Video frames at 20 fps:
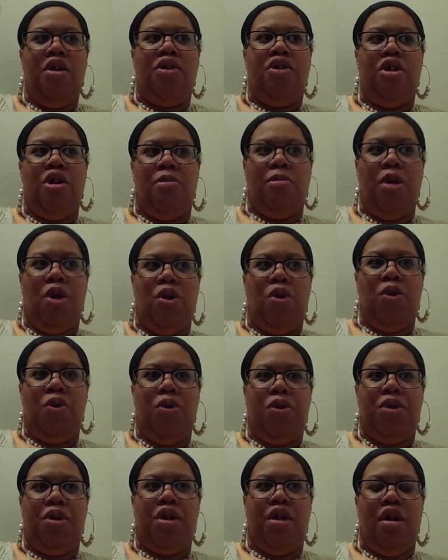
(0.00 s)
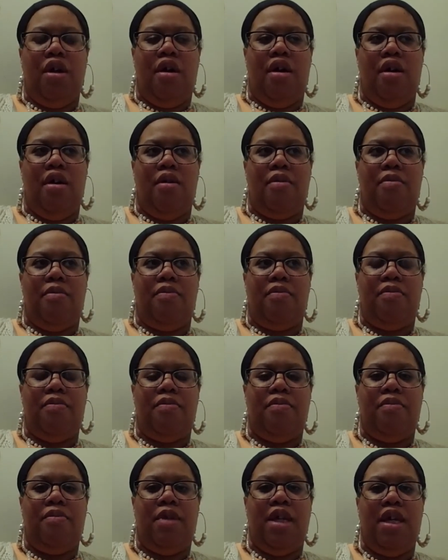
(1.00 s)
They're both in
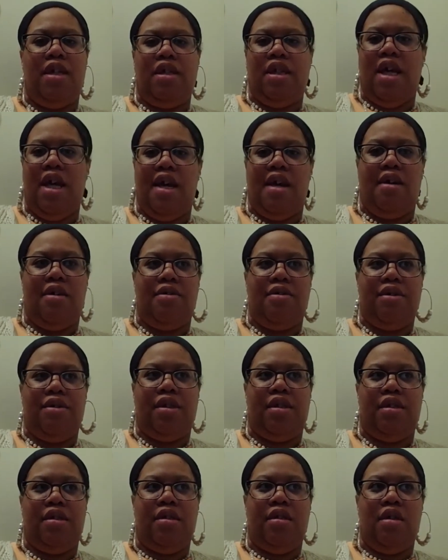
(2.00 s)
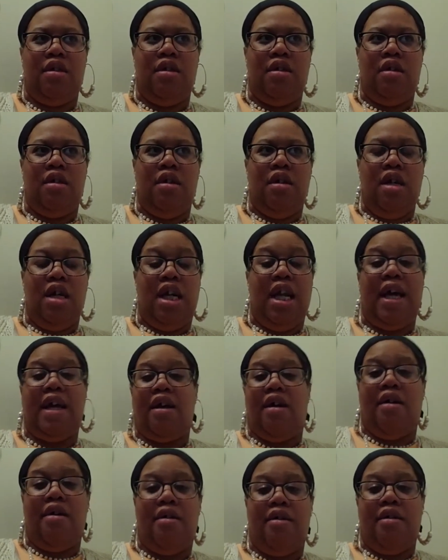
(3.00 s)
the house,
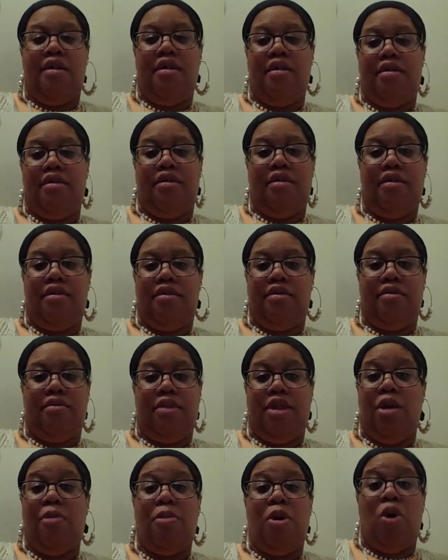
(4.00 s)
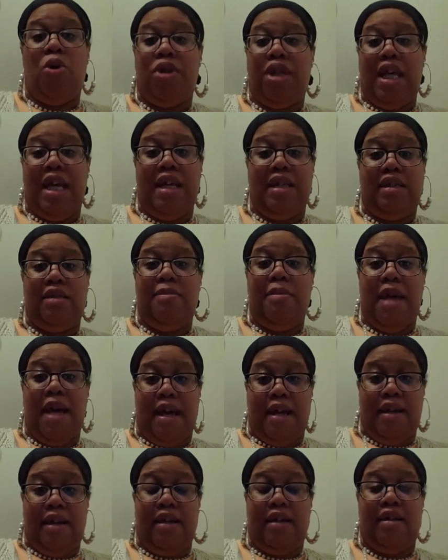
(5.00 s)
like they're both
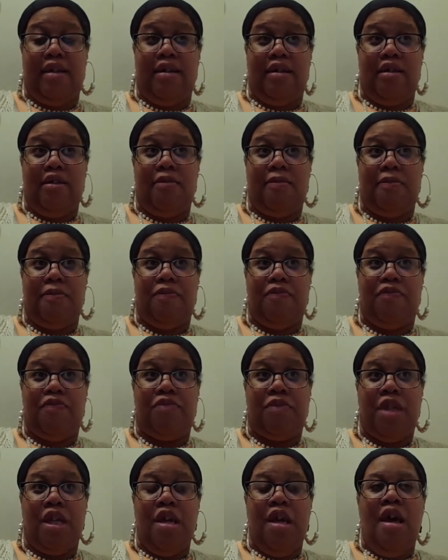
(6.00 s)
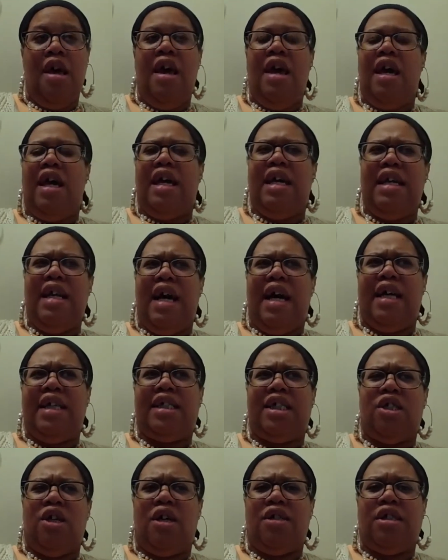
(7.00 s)
asthmatic. And I
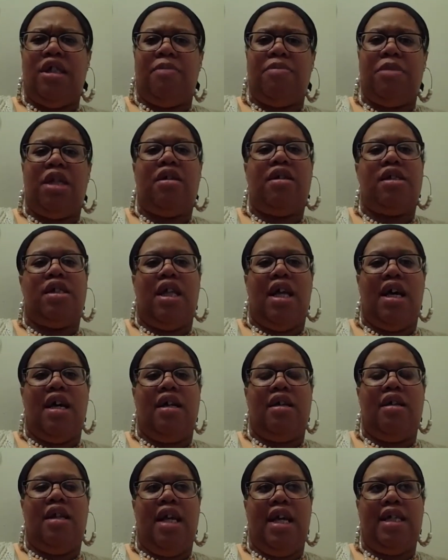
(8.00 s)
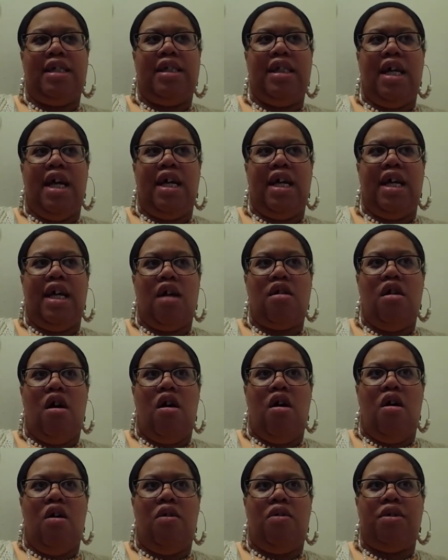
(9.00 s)
saw something because, like, last night I
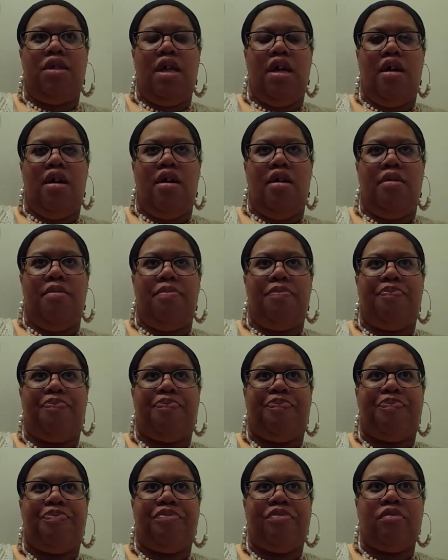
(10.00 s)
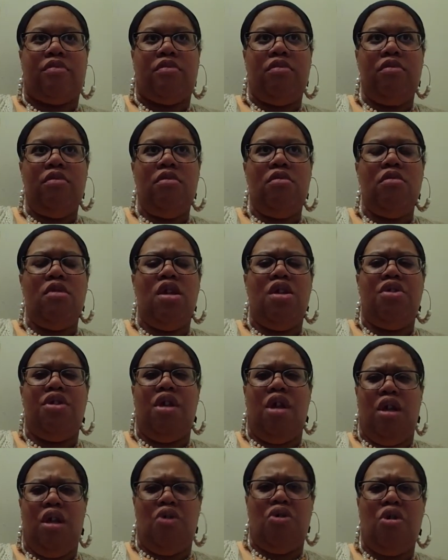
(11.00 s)
called
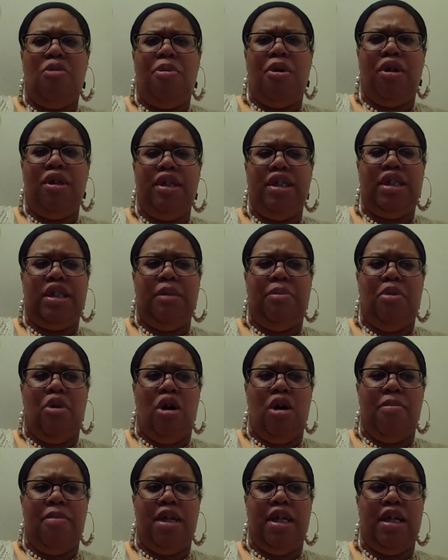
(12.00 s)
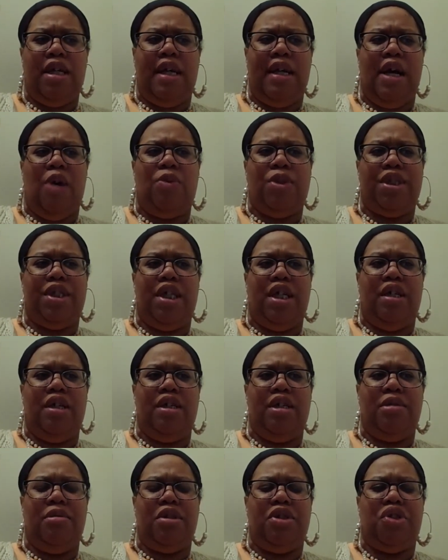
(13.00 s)
the local police department and I was
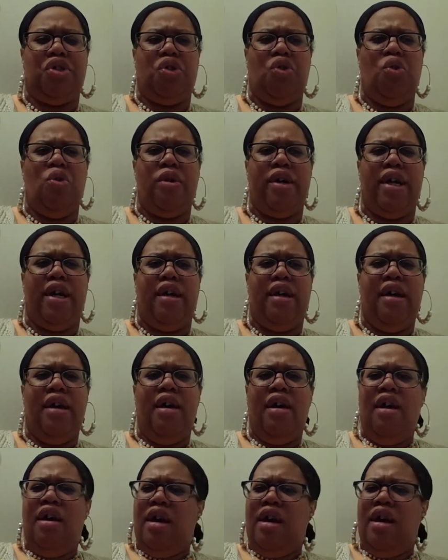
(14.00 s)
telling them the story.